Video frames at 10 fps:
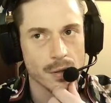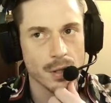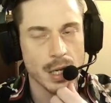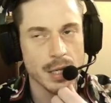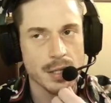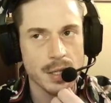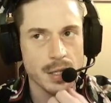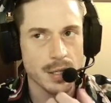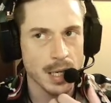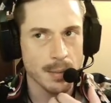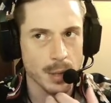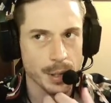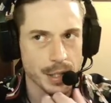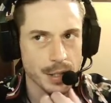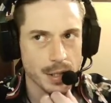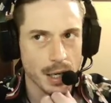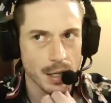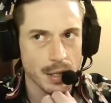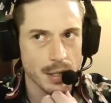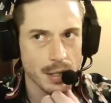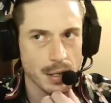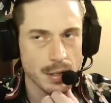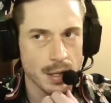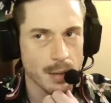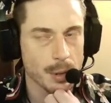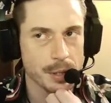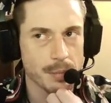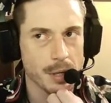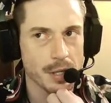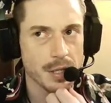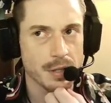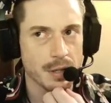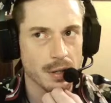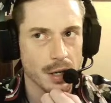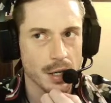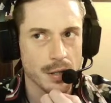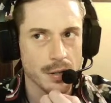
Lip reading: async is not multi-processing, right?